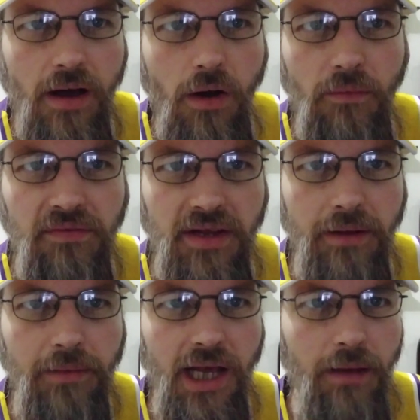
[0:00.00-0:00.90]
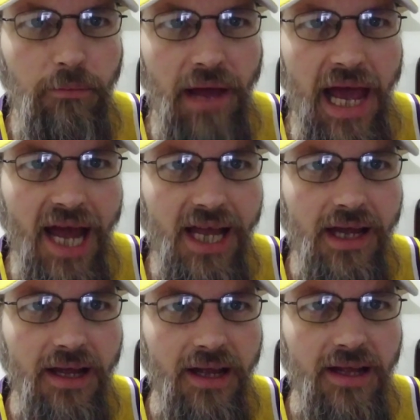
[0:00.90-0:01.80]
hopefully make it back
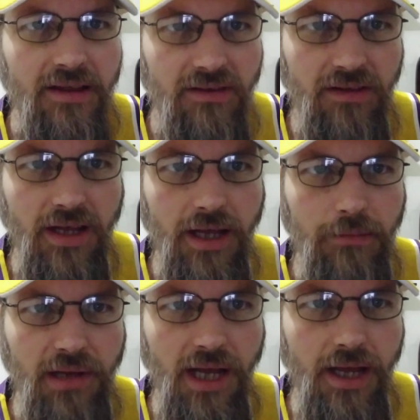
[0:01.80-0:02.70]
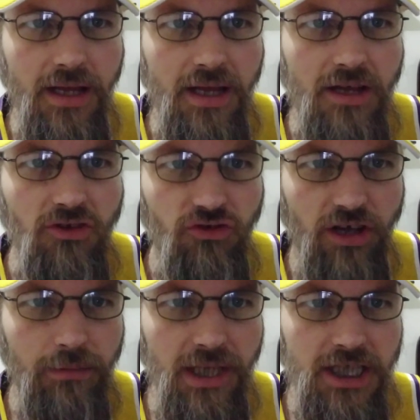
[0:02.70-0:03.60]
to the NBA
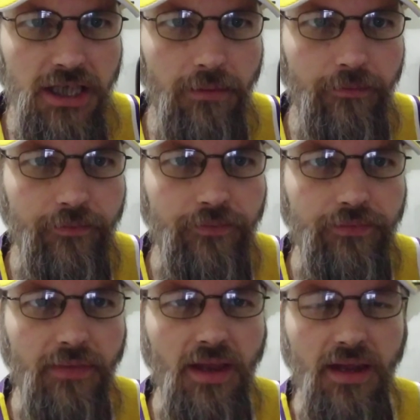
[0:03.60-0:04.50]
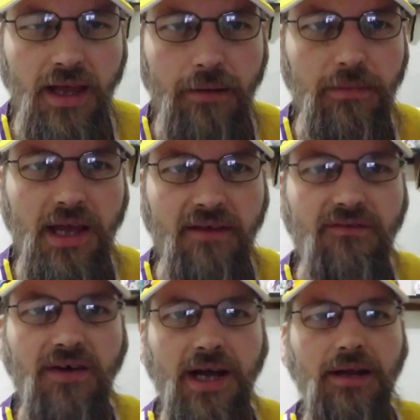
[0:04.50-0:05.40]
championship, the NBA
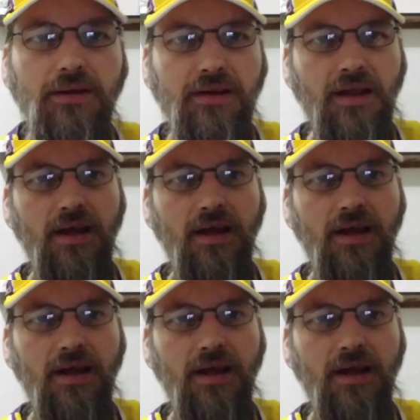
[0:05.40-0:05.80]
finals.